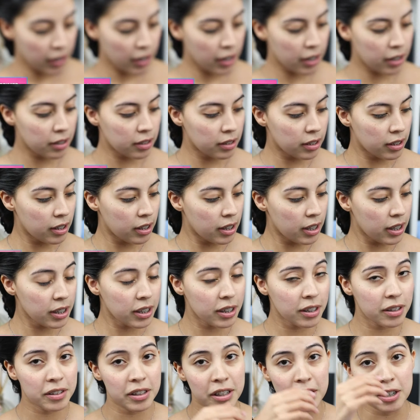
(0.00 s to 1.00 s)
that.
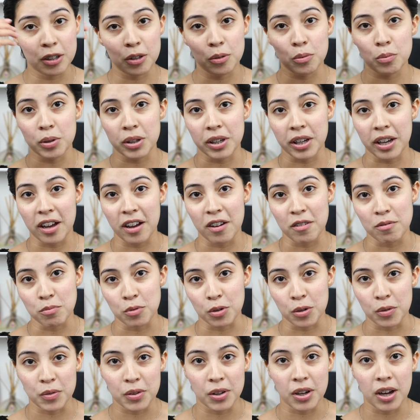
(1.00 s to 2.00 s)
And then we have
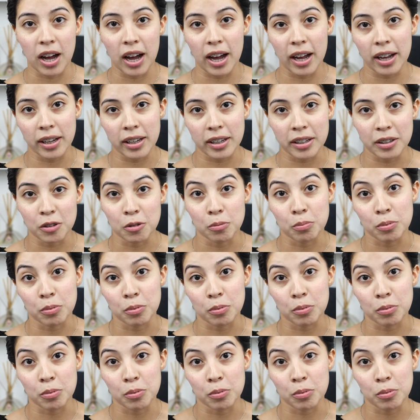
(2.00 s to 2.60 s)
more of the high-end